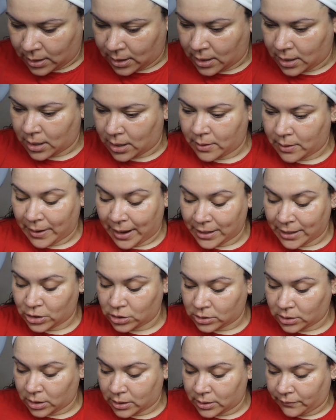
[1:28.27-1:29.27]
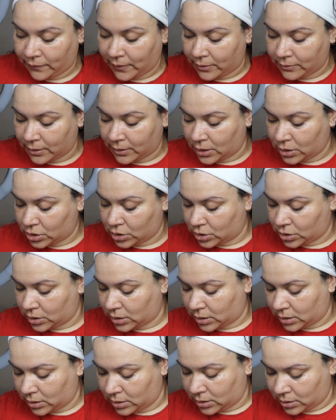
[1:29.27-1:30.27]
I just got a
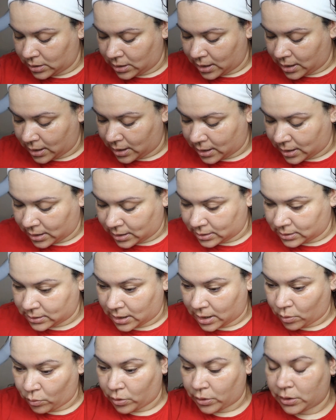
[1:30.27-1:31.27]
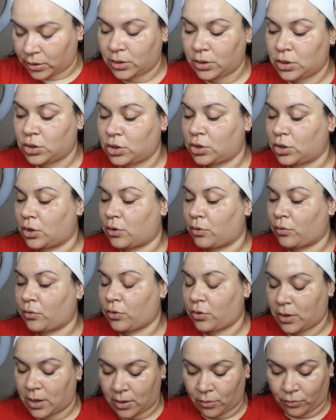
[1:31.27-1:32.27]
foundation and I wanted to share
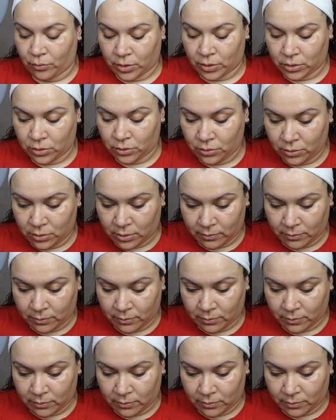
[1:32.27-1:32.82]
that with you.